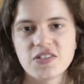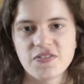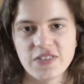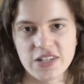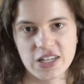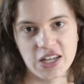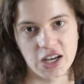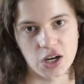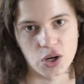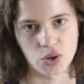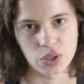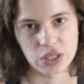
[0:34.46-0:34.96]

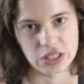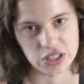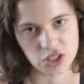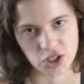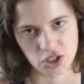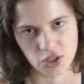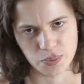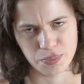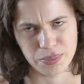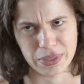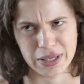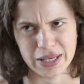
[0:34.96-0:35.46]
video is
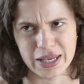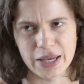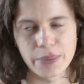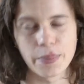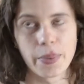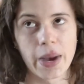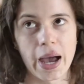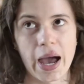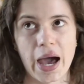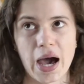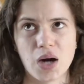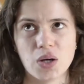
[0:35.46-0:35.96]
going to be
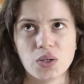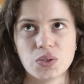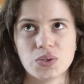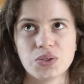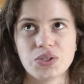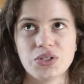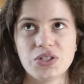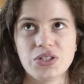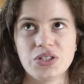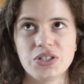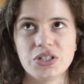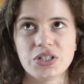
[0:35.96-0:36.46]

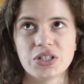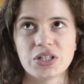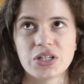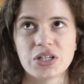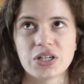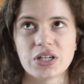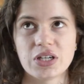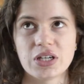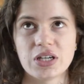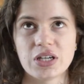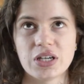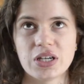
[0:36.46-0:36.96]
about
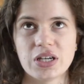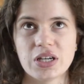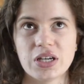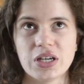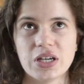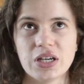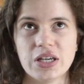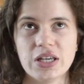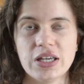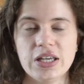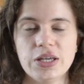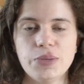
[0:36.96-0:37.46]

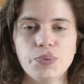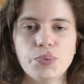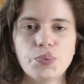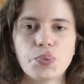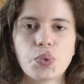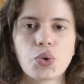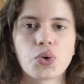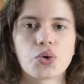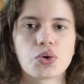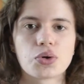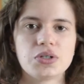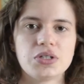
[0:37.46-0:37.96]

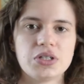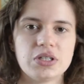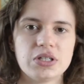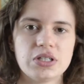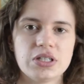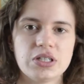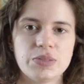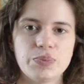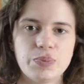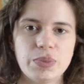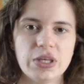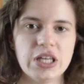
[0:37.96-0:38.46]

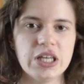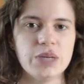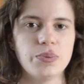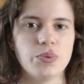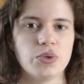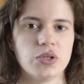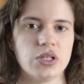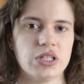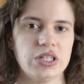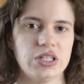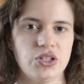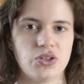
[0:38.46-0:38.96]
important
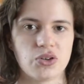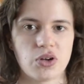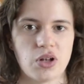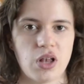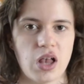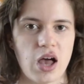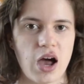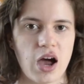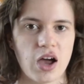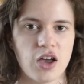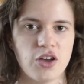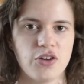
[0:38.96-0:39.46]
people in your
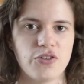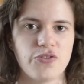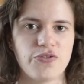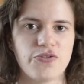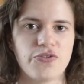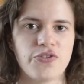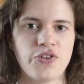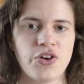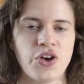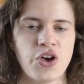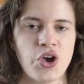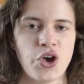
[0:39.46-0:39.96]

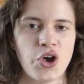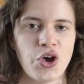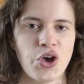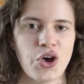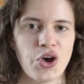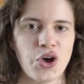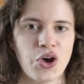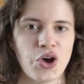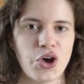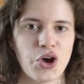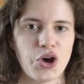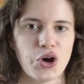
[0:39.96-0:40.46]
life
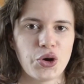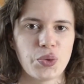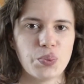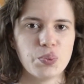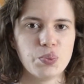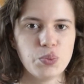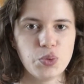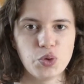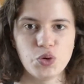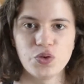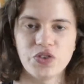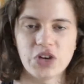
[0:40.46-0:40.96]

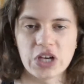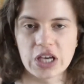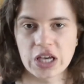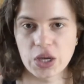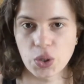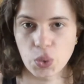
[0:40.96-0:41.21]
moving